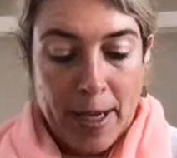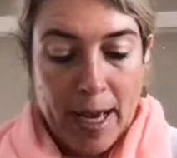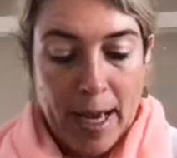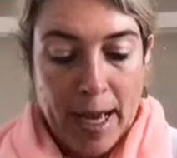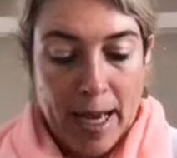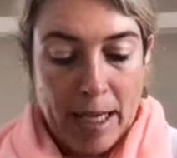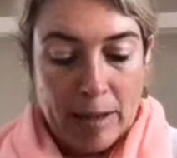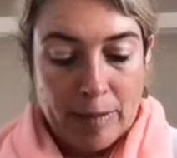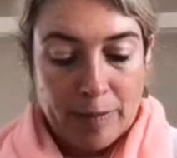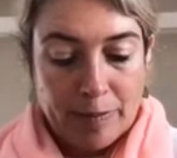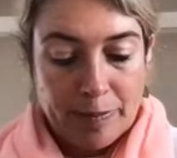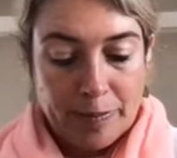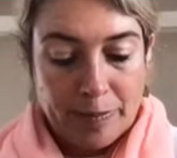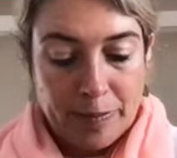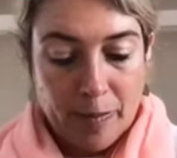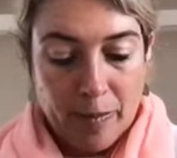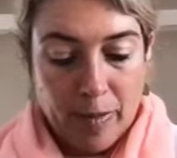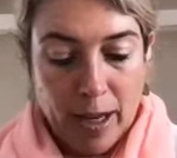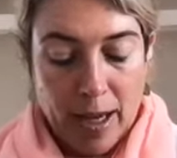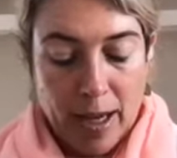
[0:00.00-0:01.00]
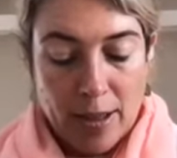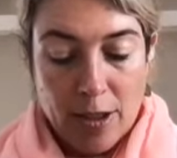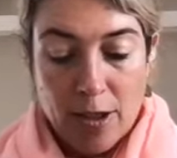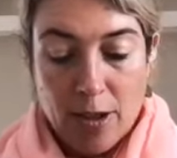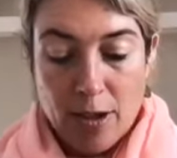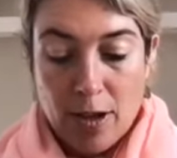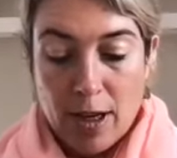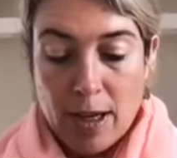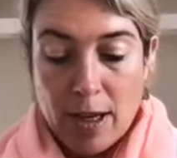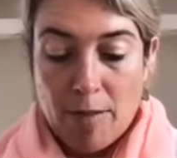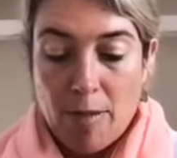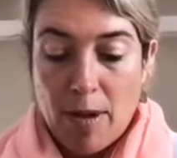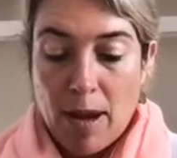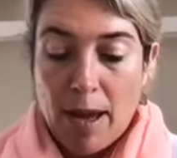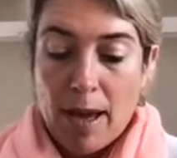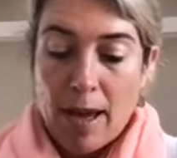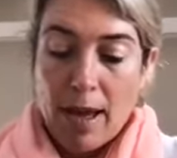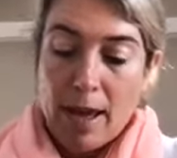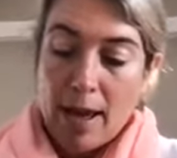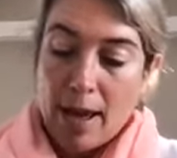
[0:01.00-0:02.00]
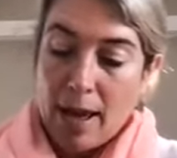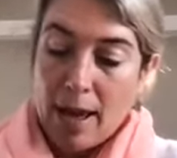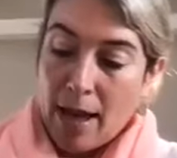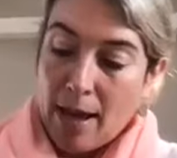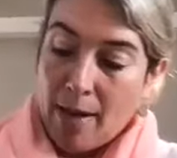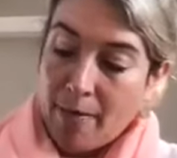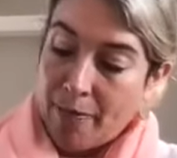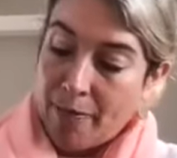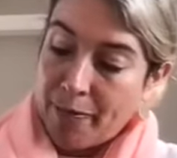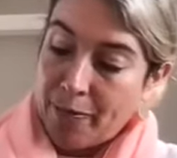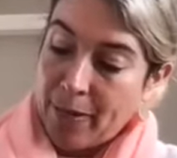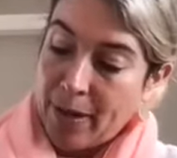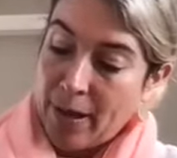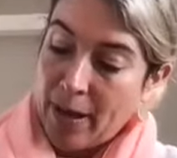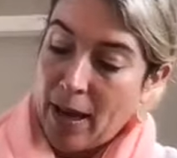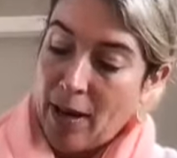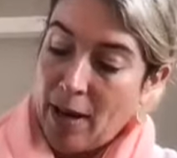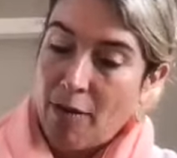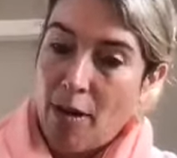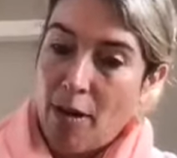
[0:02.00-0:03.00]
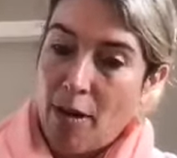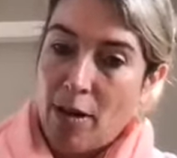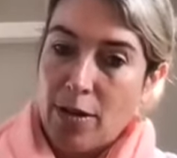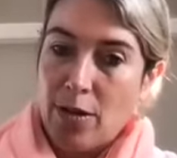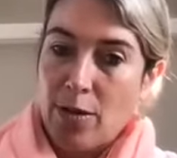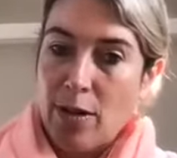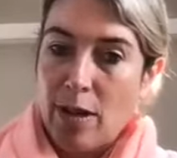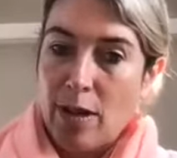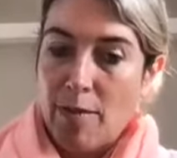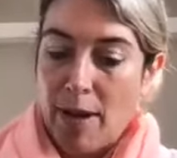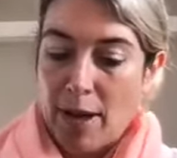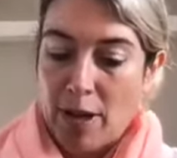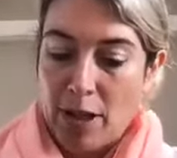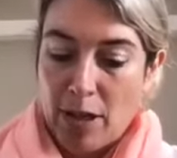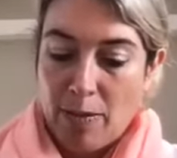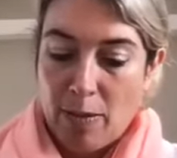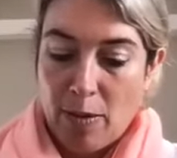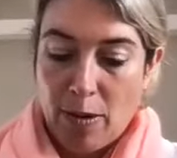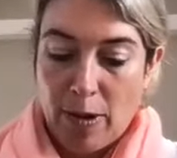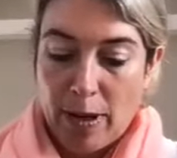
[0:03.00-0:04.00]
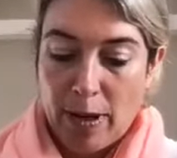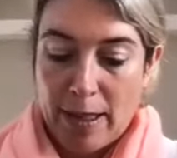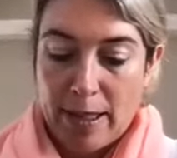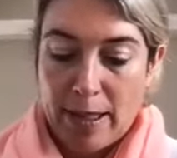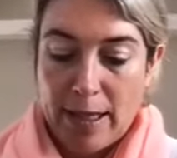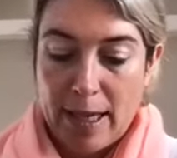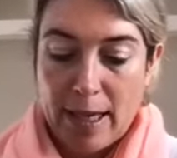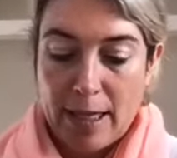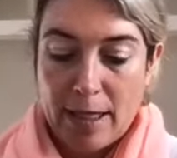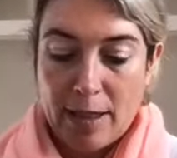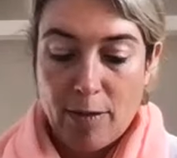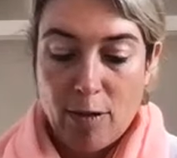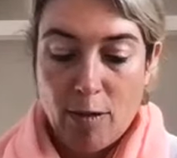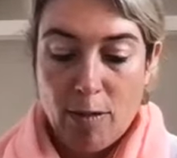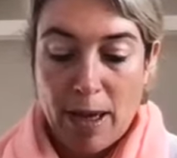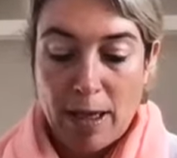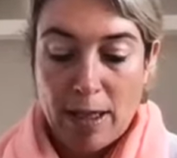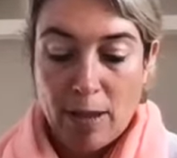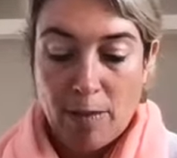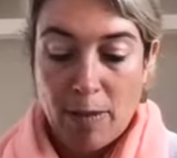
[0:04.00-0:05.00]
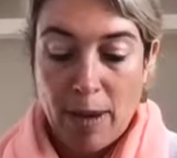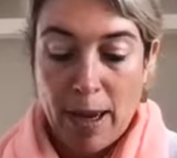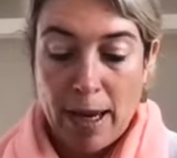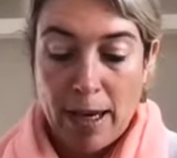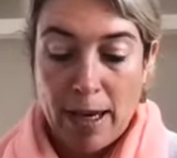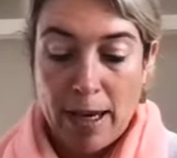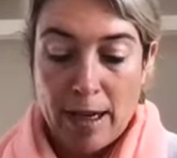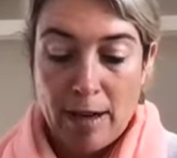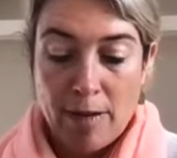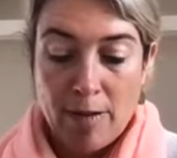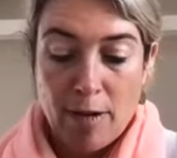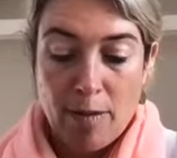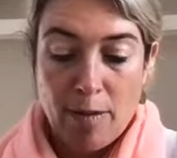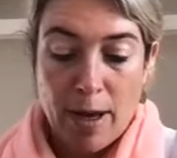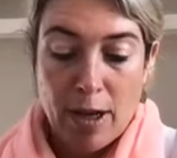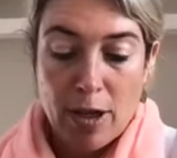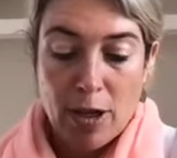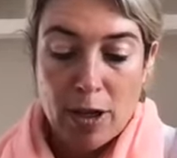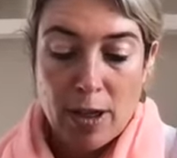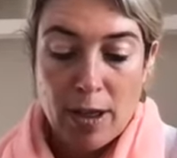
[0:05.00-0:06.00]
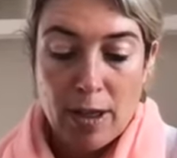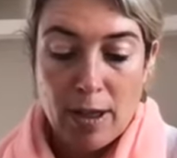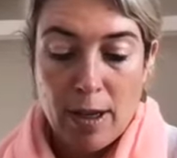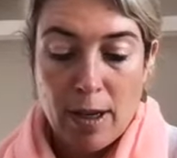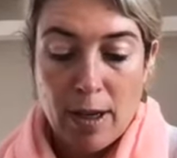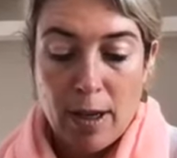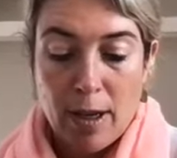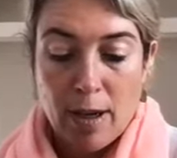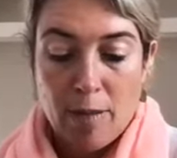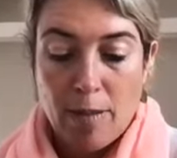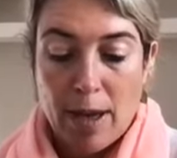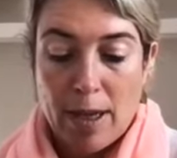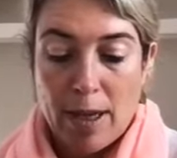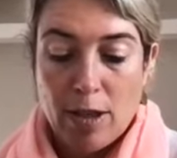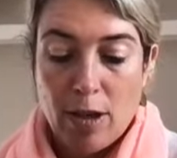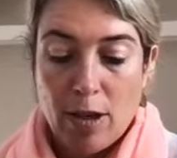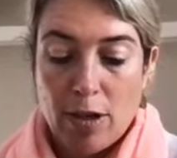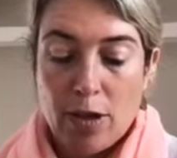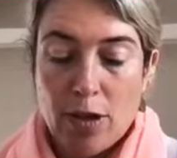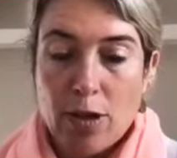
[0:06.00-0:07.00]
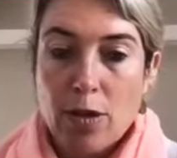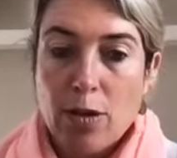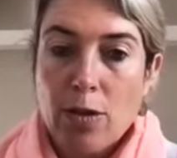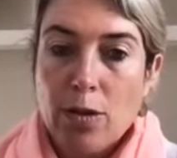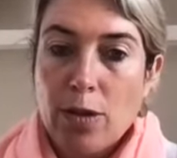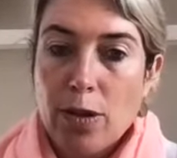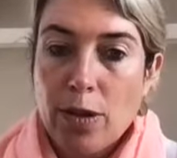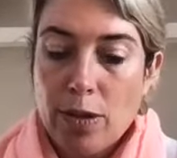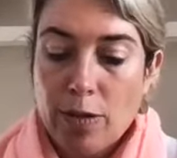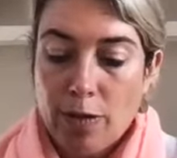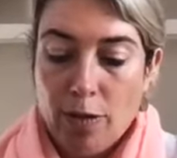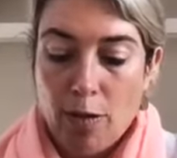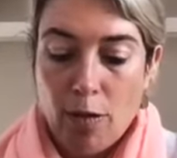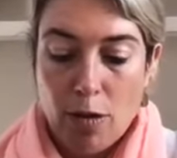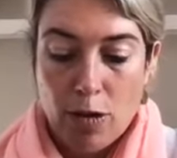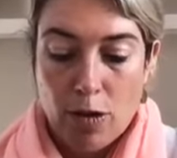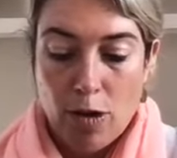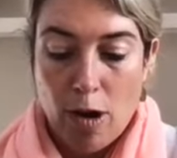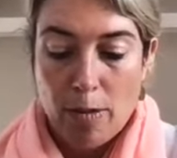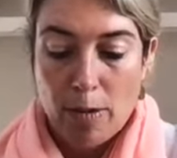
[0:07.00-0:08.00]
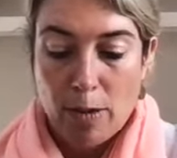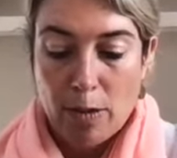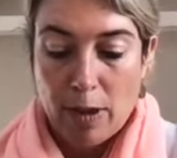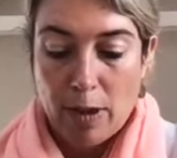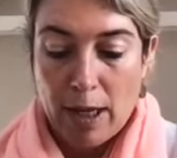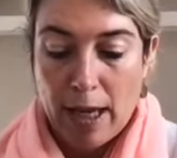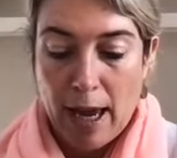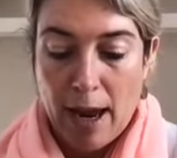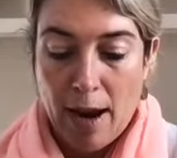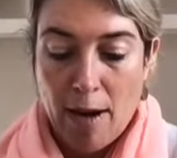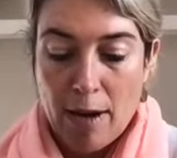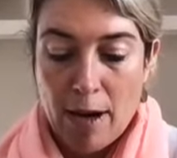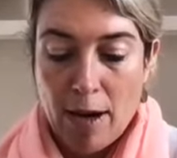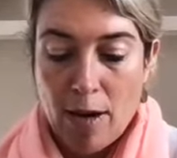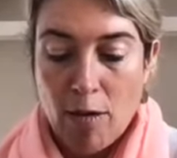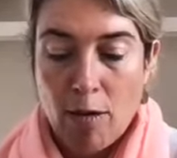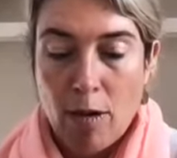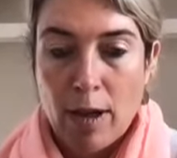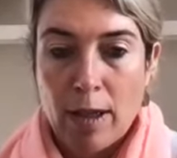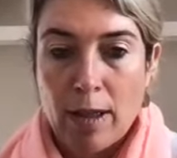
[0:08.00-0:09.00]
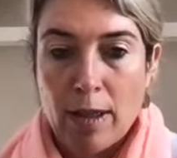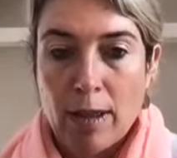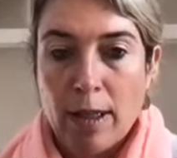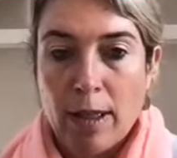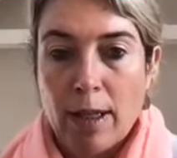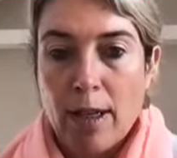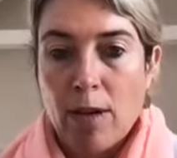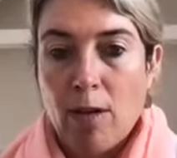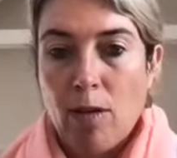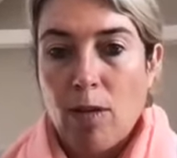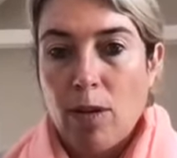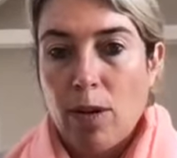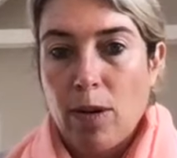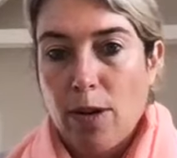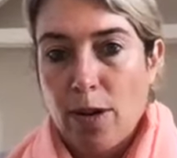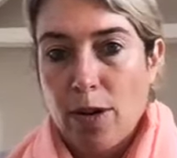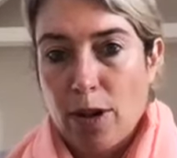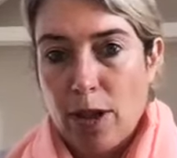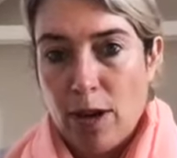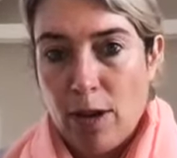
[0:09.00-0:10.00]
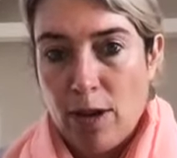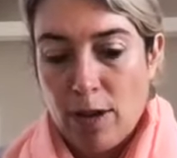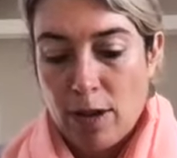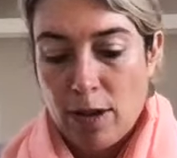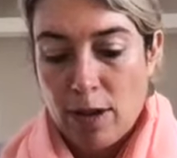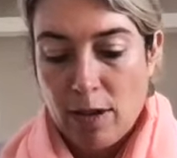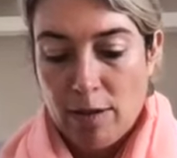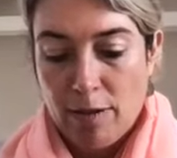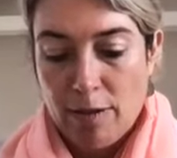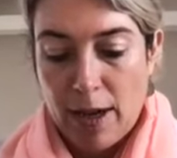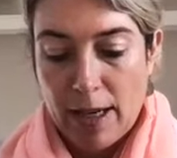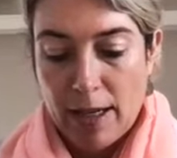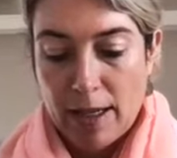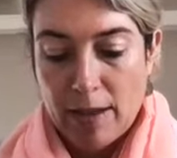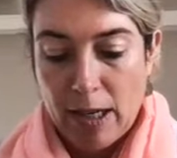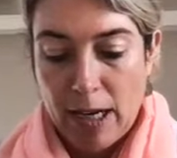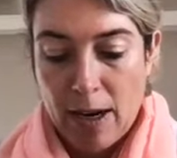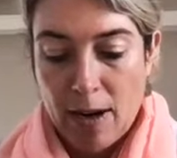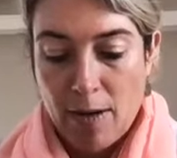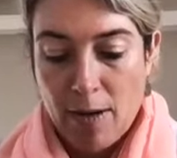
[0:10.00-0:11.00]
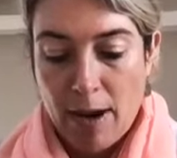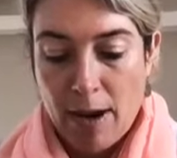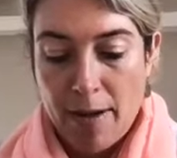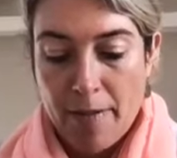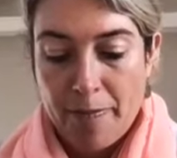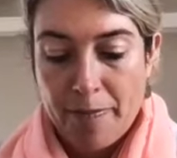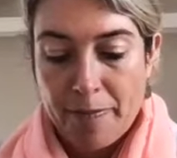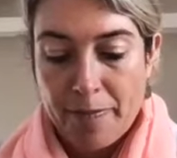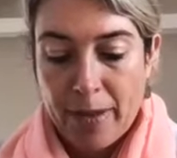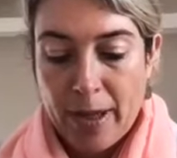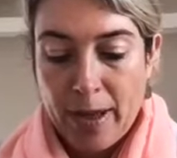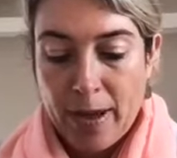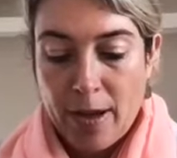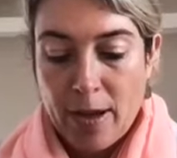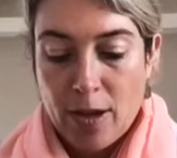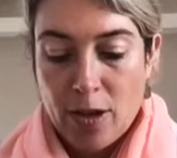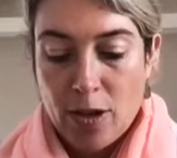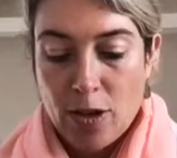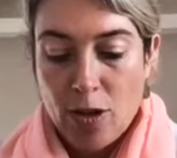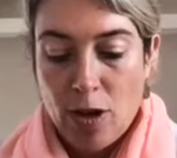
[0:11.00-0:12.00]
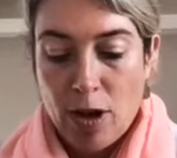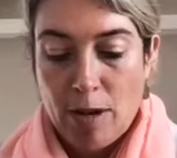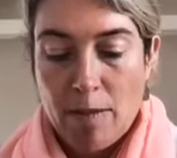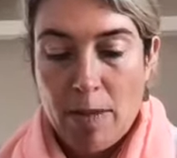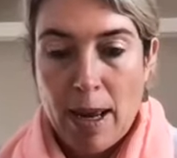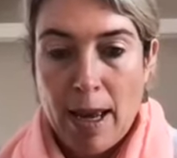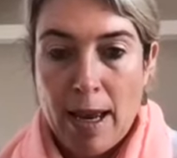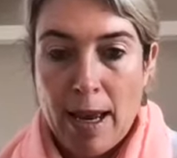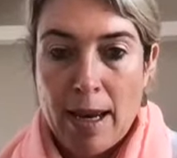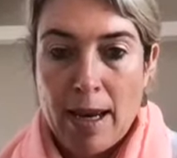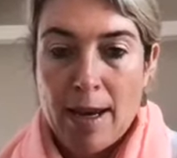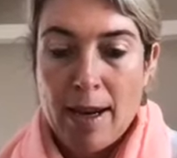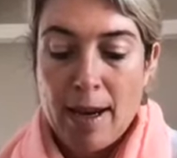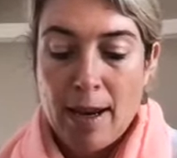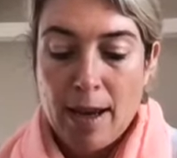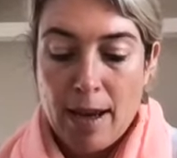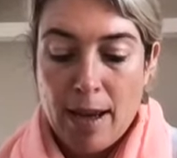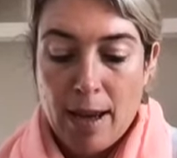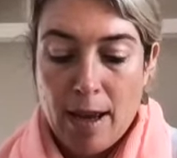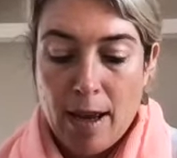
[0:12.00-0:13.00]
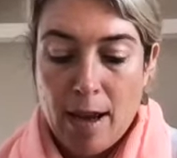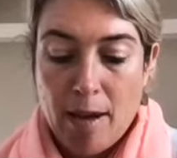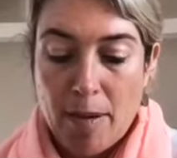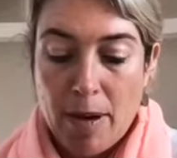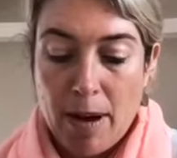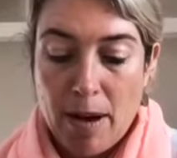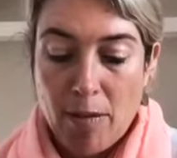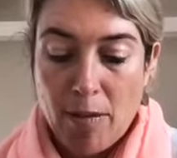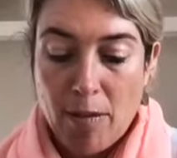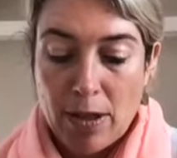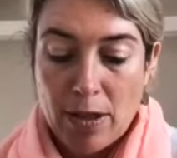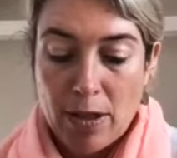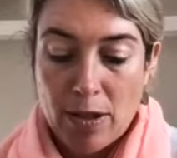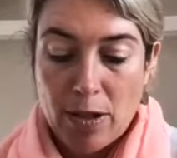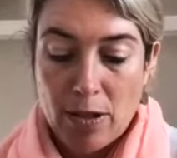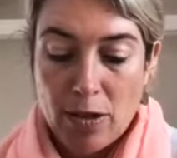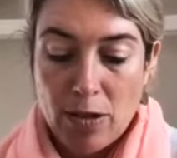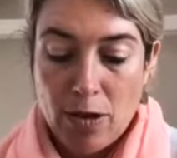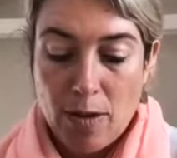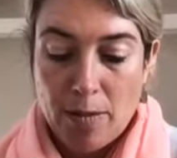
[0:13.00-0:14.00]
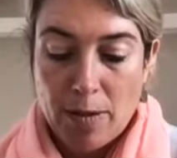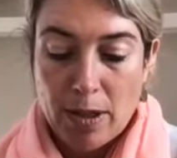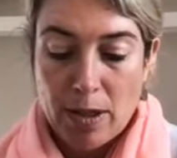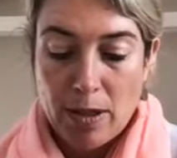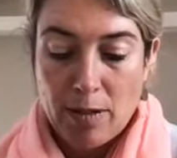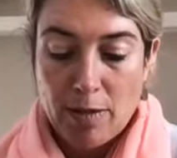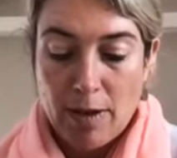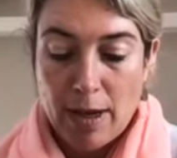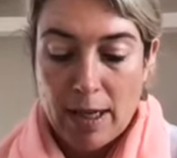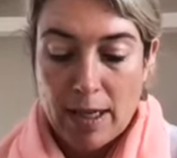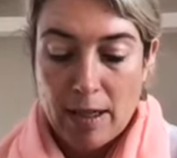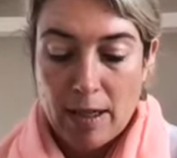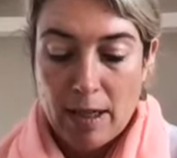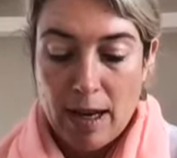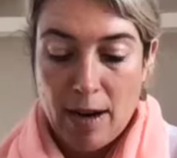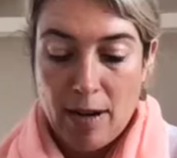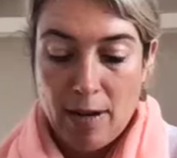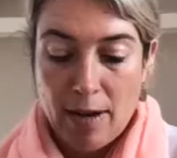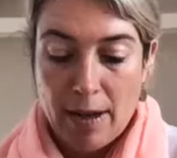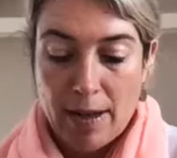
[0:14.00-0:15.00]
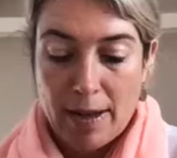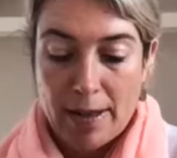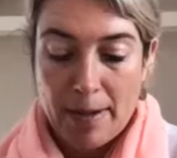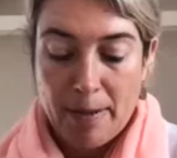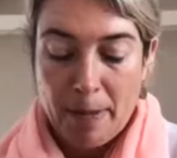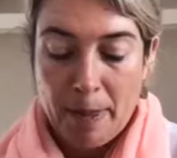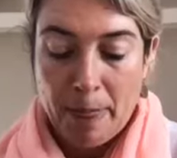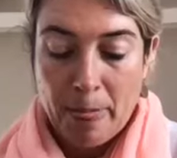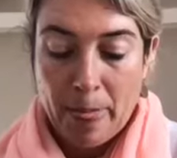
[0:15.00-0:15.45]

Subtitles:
And so in my Advanced Oil Magic book, it says for muscle pain and inflammation, massage 2 to 4 drops with a carrier oil or lotion onto an affected area. Joint pain, apply 1 to 2 drops to affected areas.